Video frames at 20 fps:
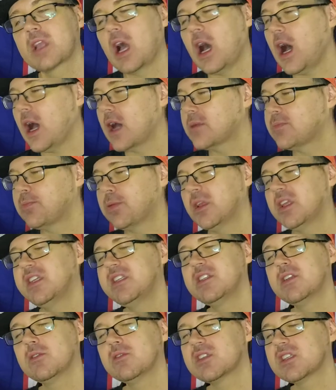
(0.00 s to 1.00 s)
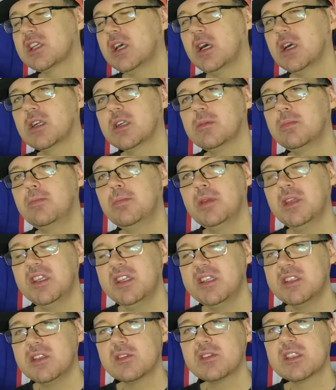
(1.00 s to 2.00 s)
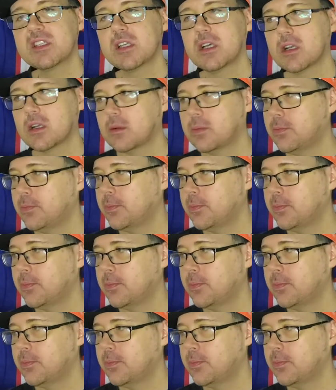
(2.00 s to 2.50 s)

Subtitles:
God, please don't suck. Please don't suck.